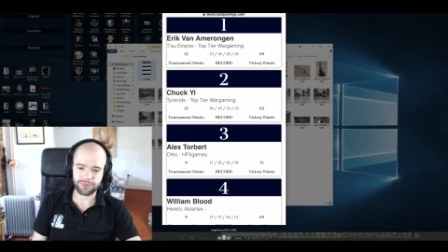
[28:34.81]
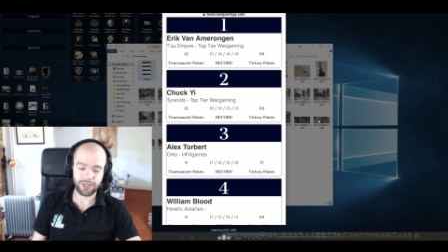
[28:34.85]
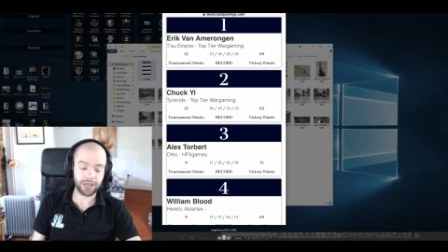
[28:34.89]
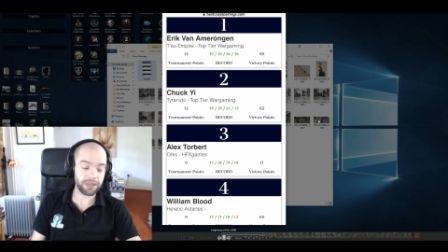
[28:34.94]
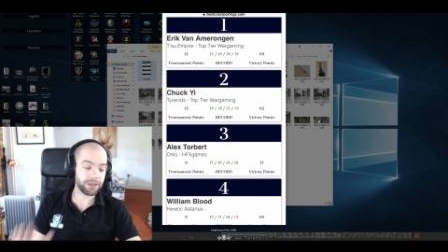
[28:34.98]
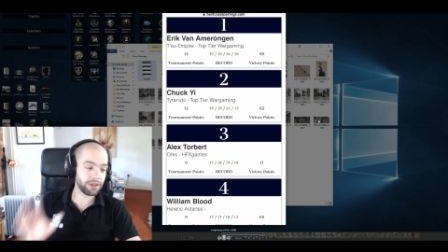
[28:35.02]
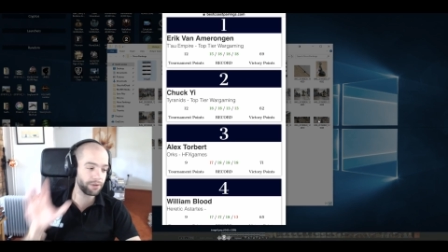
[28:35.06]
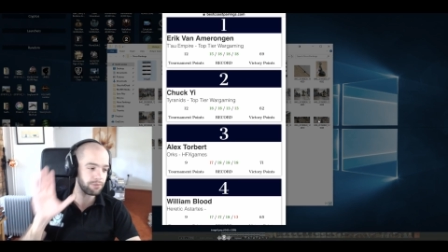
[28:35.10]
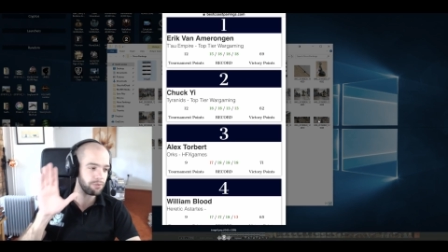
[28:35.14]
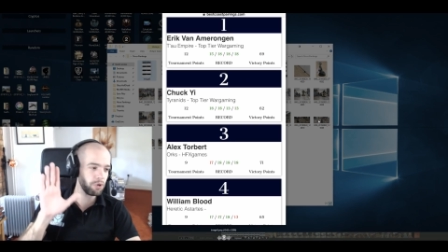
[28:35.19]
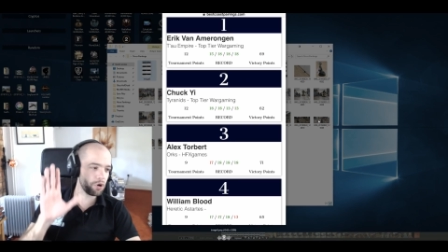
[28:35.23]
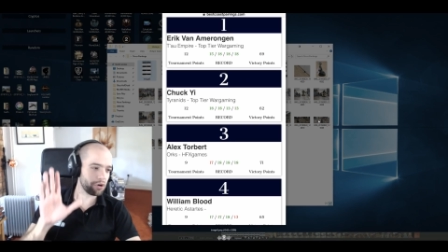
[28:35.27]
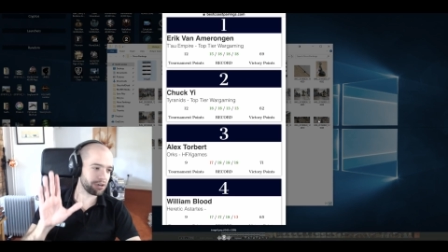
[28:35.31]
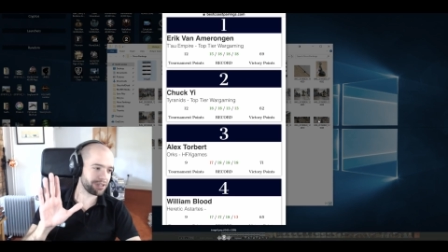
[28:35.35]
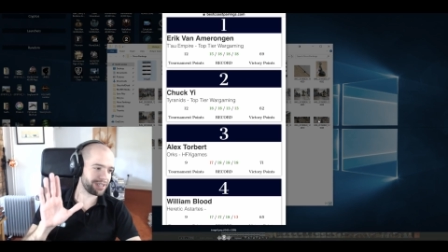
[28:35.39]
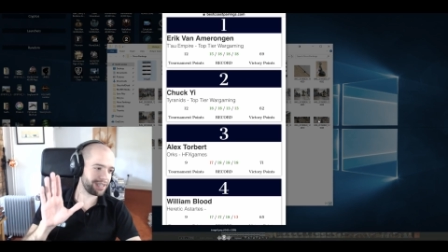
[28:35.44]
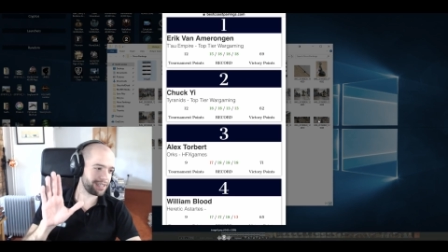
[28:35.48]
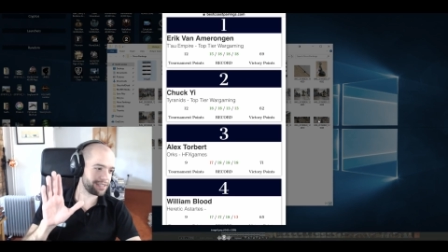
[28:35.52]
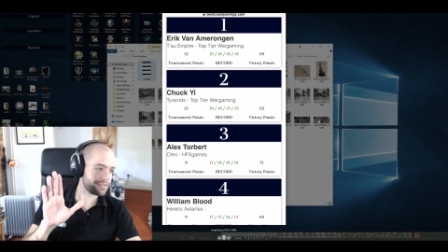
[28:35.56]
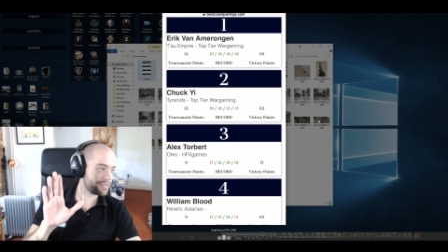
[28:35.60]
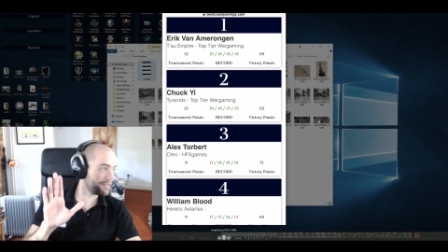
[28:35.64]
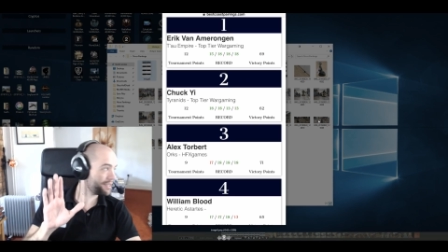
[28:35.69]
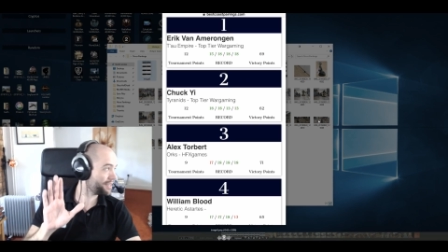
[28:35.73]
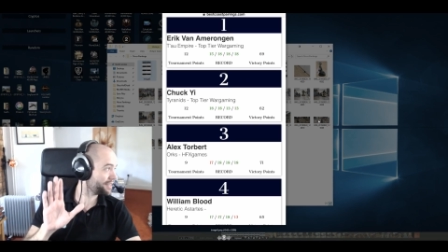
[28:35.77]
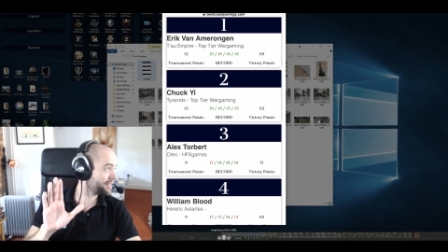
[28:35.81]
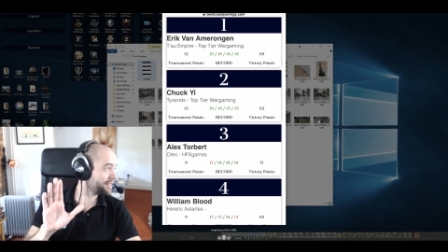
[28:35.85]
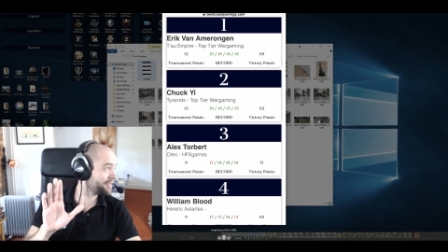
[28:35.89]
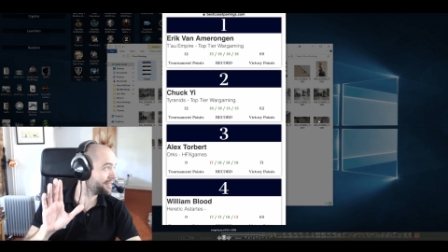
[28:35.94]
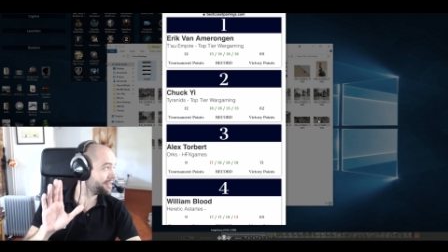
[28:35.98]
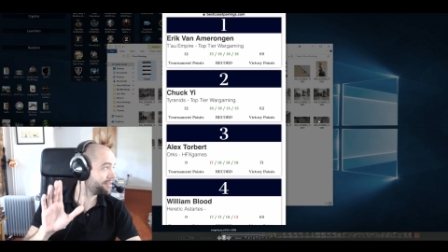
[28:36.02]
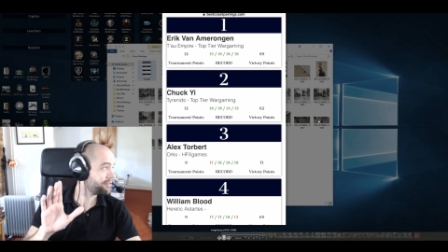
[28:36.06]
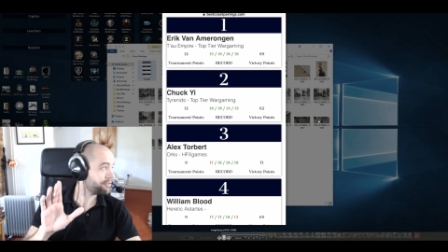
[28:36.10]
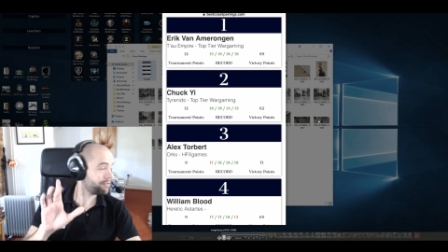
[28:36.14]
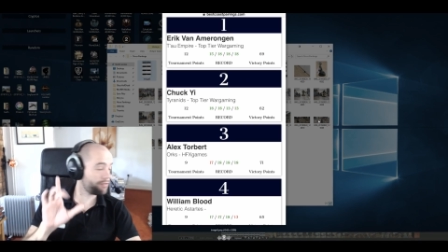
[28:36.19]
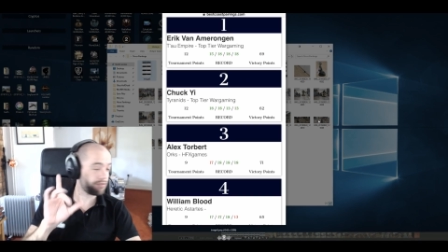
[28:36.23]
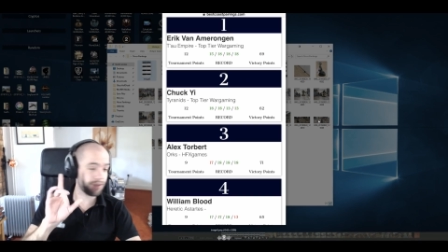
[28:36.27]
And I'm not
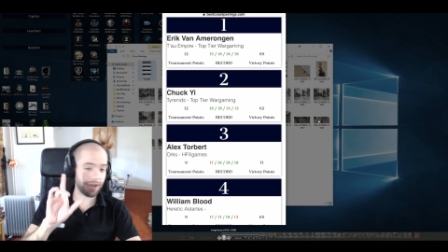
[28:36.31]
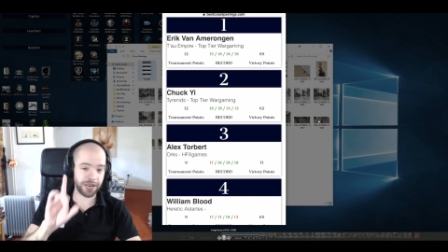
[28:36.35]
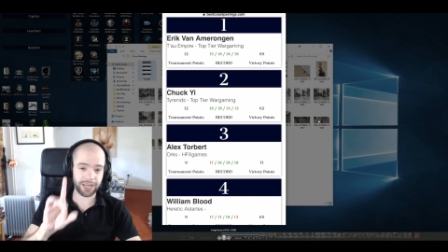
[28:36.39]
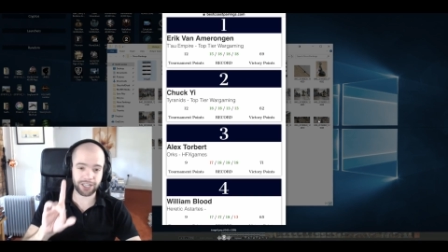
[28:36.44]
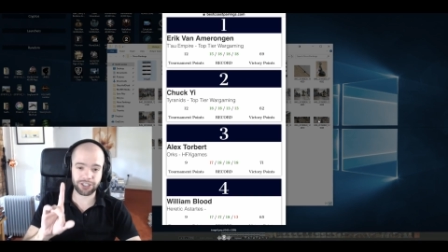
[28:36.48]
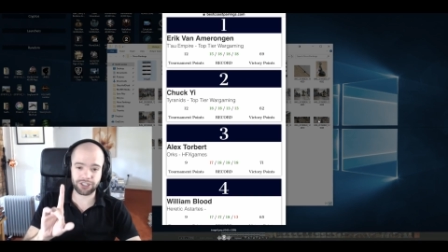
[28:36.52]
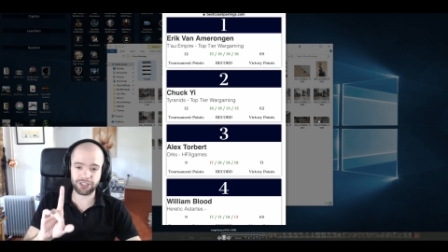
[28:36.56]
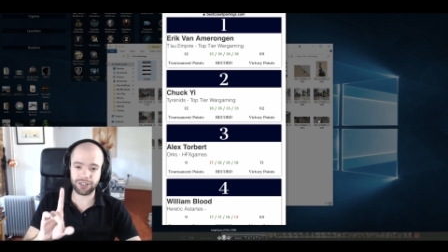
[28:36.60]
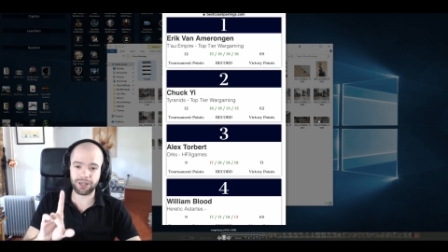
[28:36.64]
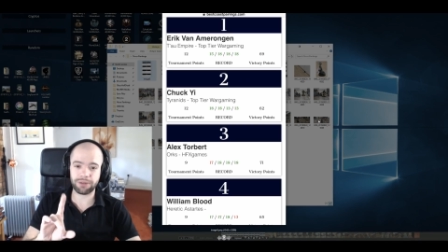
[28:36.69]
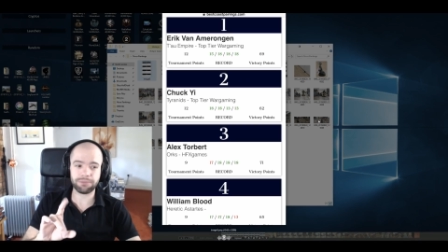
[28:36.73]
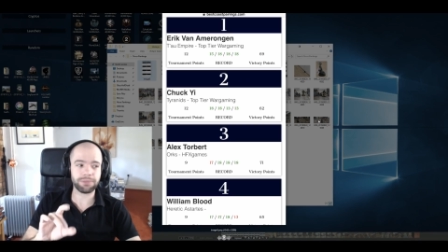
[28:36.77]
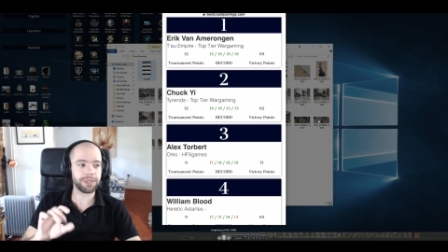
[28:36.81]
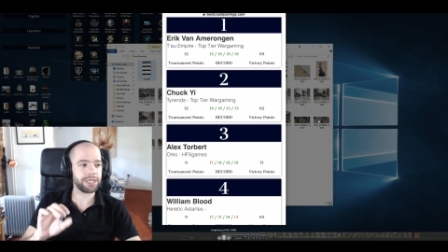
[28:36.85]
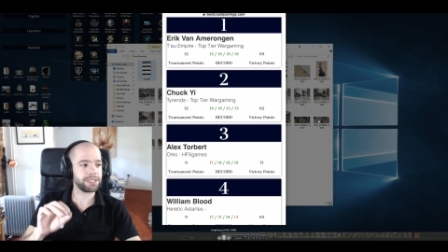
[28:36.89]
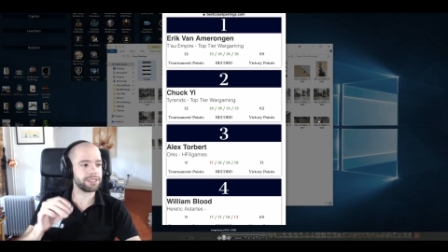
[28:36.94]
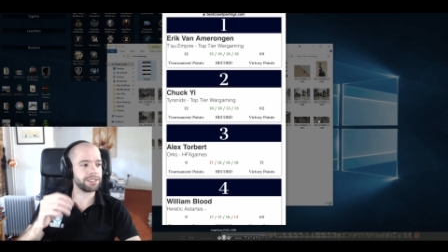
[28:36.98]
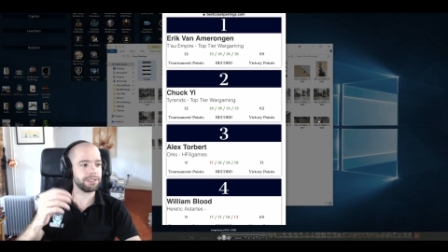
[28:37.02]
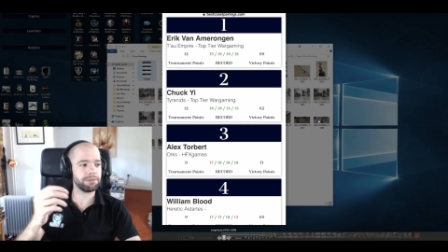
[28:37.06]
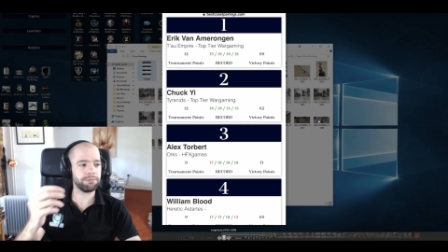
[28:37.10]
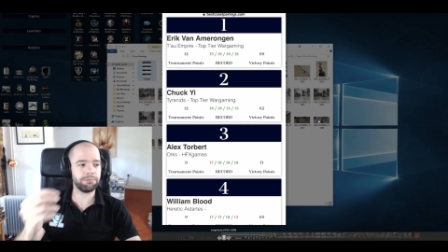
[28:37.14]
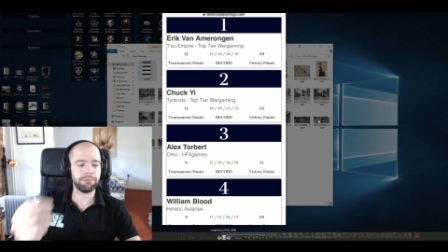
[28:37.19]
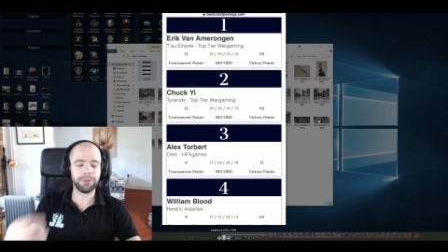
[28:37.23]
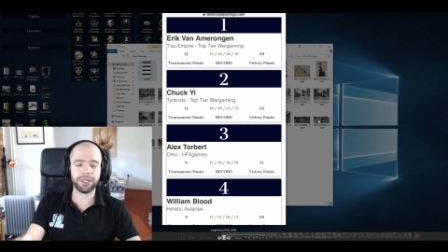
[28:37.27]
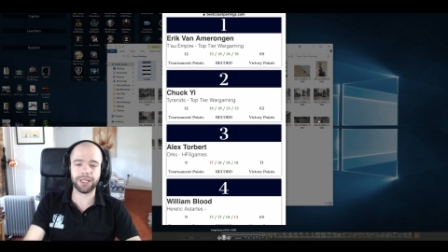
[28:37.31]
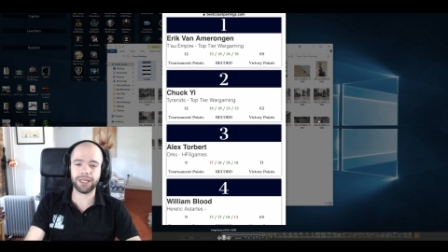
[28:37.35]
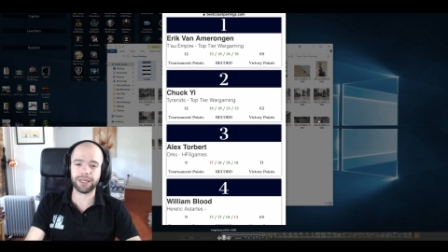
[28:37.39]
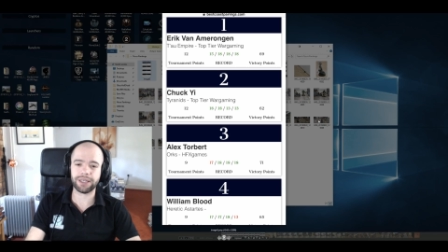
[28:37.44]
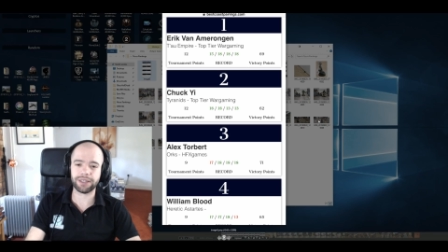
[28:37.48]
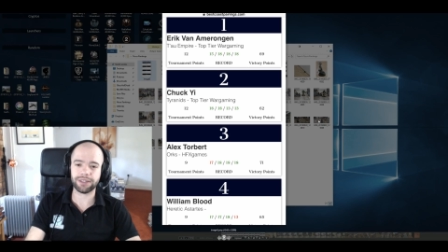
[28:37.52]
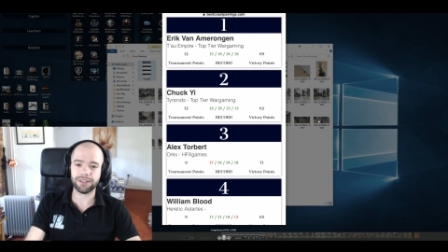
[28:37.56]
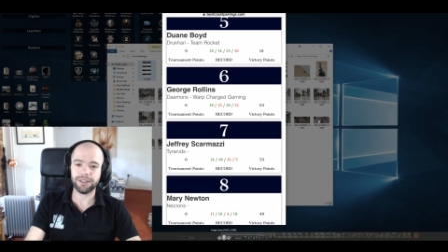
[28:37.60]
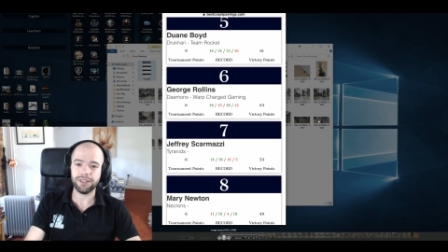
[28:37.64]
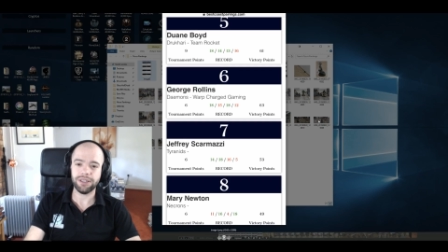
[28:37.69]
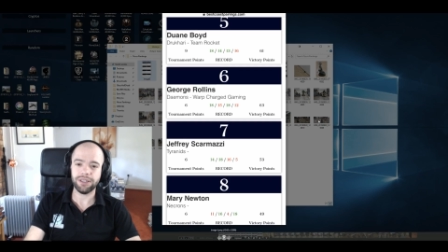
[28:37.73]
guessing faction, I'm guessing player.